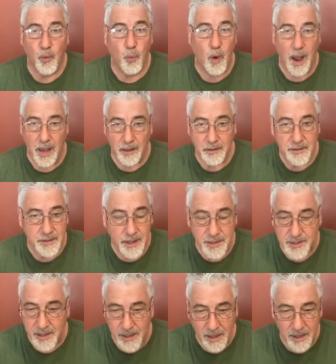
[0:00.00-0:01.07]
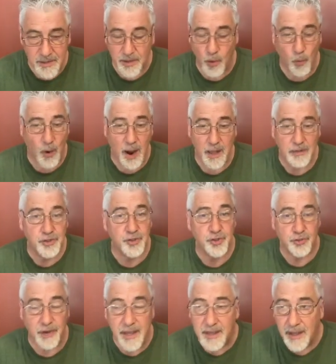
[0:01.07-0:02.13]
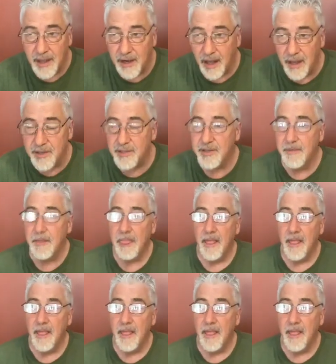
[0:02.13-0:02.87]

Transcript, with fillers: wildness in us, a wild streak in us,